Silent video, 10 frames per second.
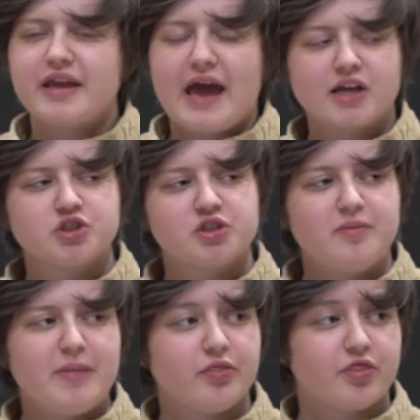they
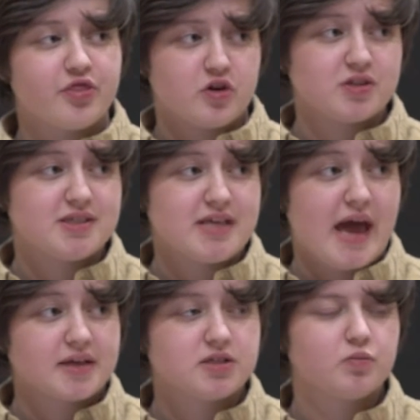actually mean 3rd
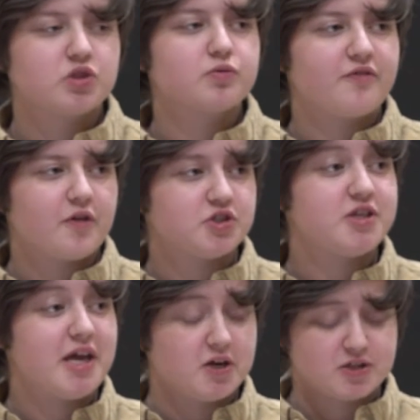sex, which refers
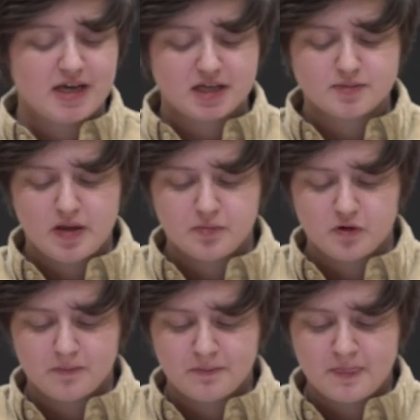to intersex
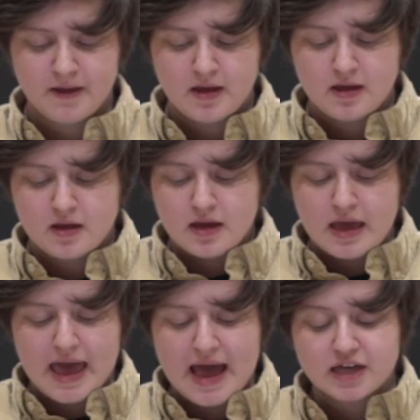people.
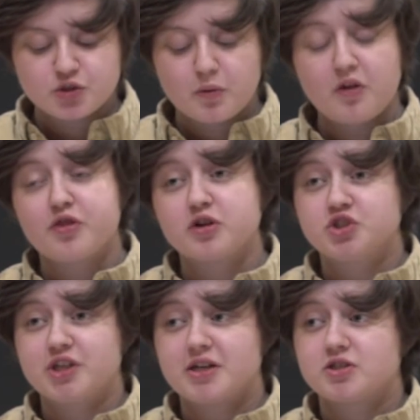Actual
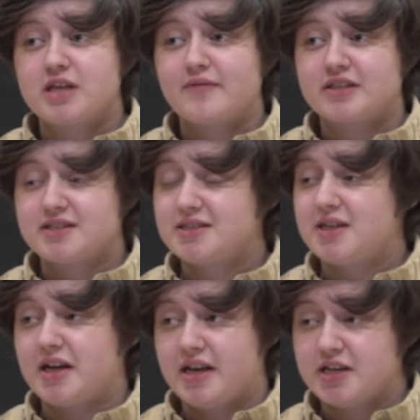3rd genders have
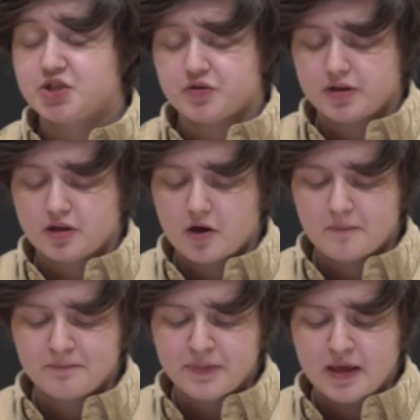existed in history,
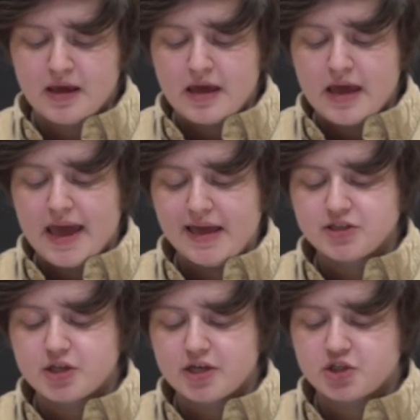though.
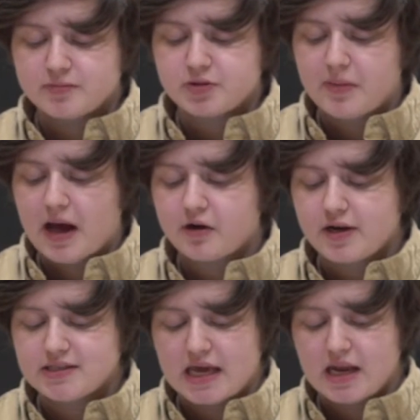Ancient Egyptian
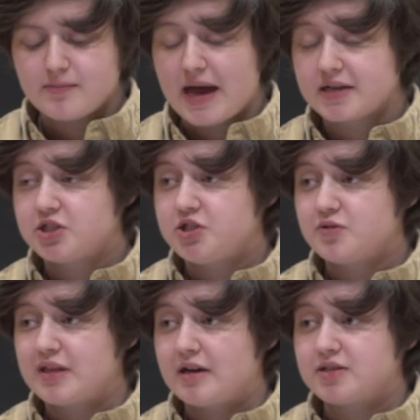pottery dating back to
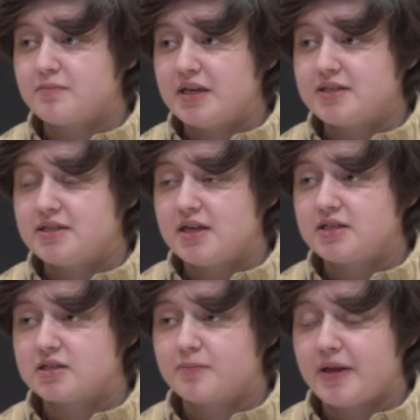2000 BC
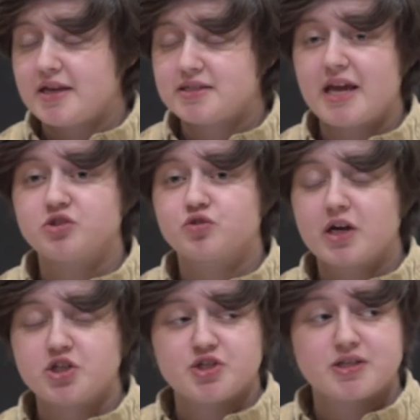displays
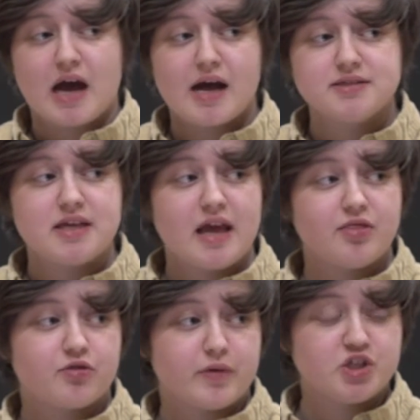androgynous gods
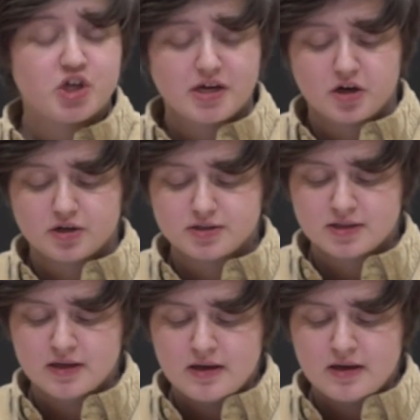and 3 genders.